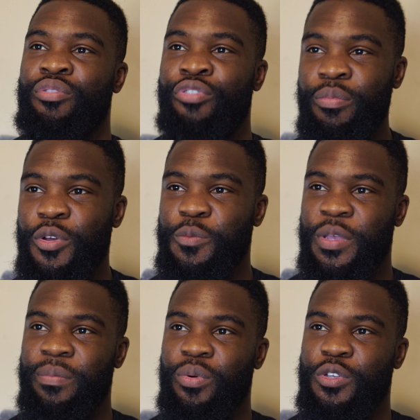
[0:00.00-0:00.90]
from those
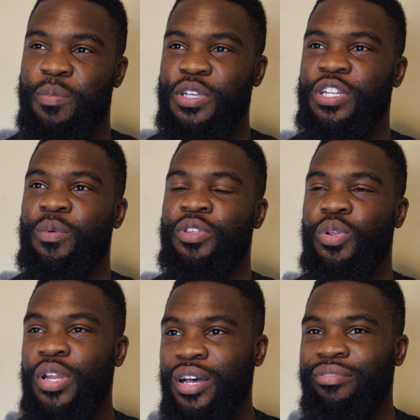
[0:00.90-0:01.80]
people, especially when
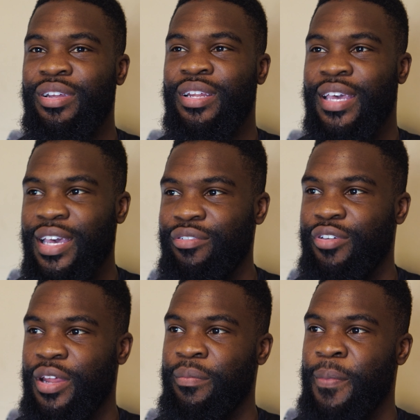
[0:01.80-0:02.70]
you love and care
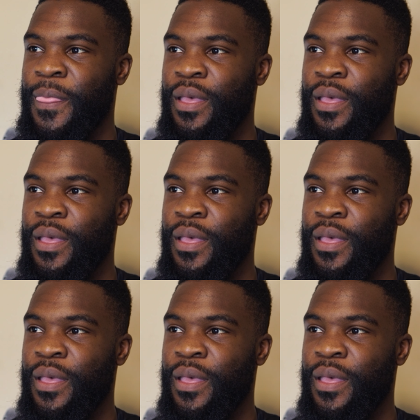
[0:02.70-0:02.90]
for them.